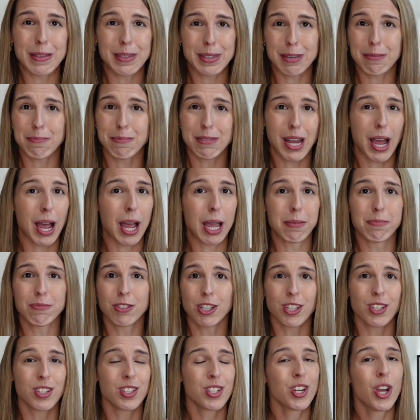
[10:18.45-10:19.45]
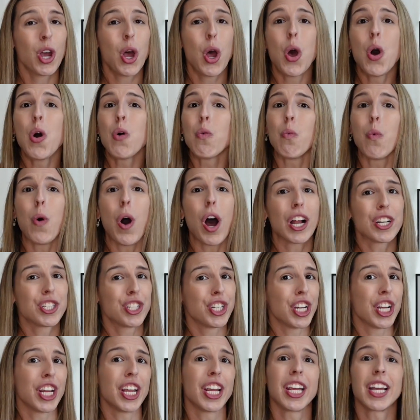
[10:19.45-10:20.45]
some time just
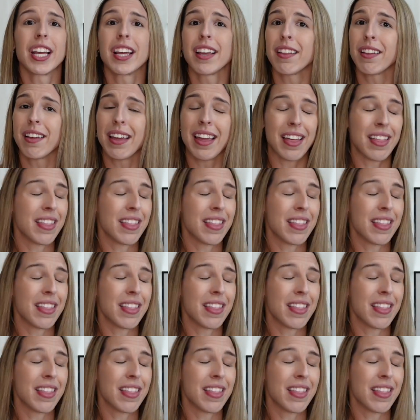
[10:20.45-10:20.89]
watching